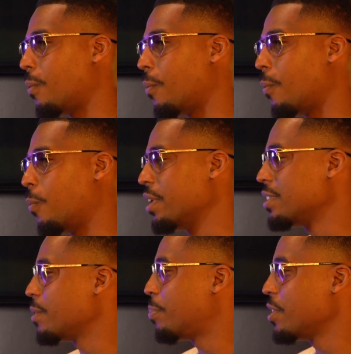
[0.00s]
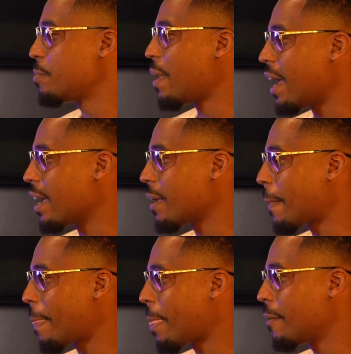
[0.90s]
what is the pushback?
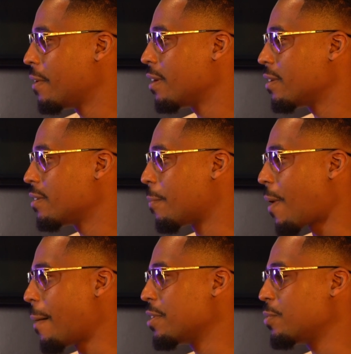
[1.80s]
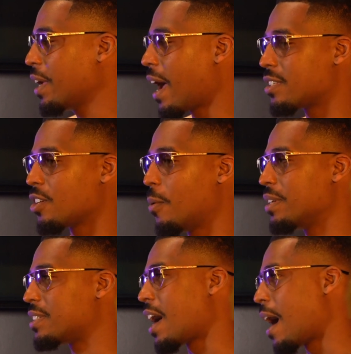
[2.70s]
Mm-hmm. The problem is we got so
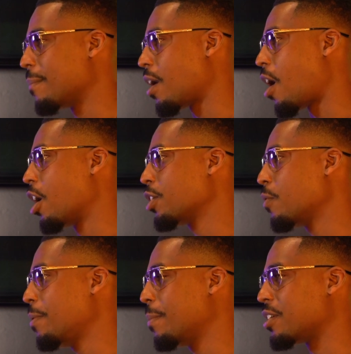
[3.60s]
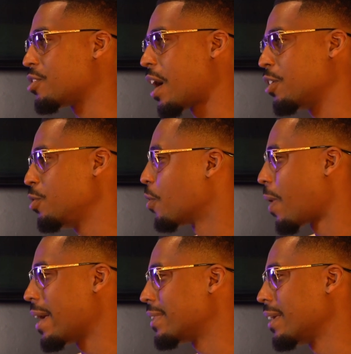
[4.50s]
much time to argue with people that's trying to do the
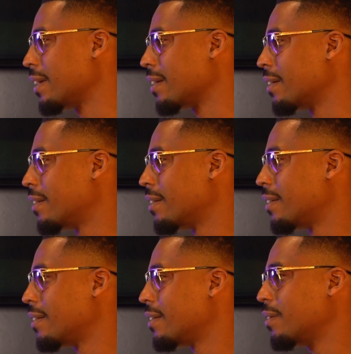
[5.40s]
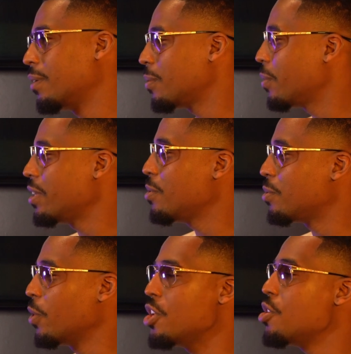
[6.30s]
right thing. What, what are
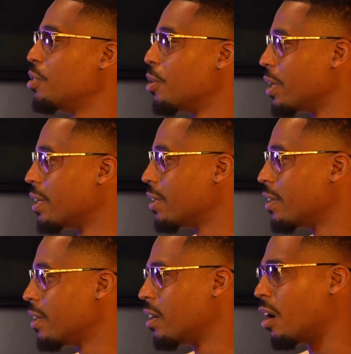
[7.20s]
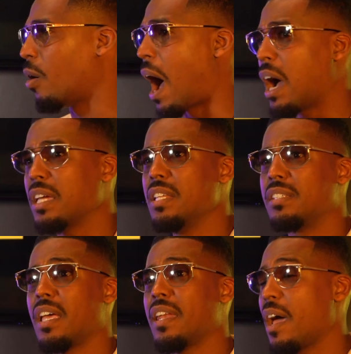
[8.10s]
you What are you doing? Oh, how can he
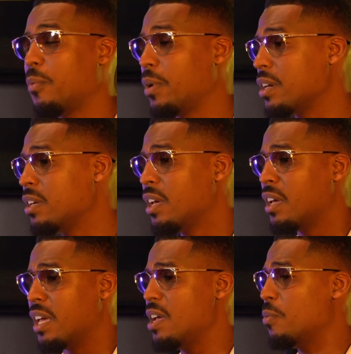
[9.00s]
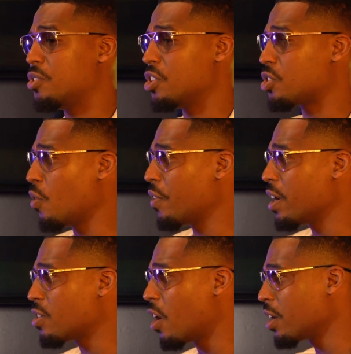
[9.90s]
say that when he was just over
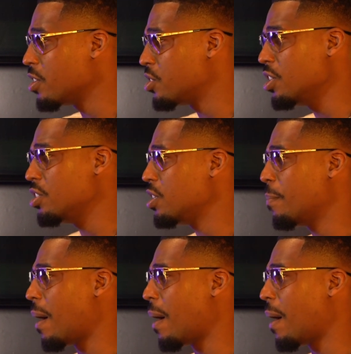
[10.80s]
there talking to Jeezy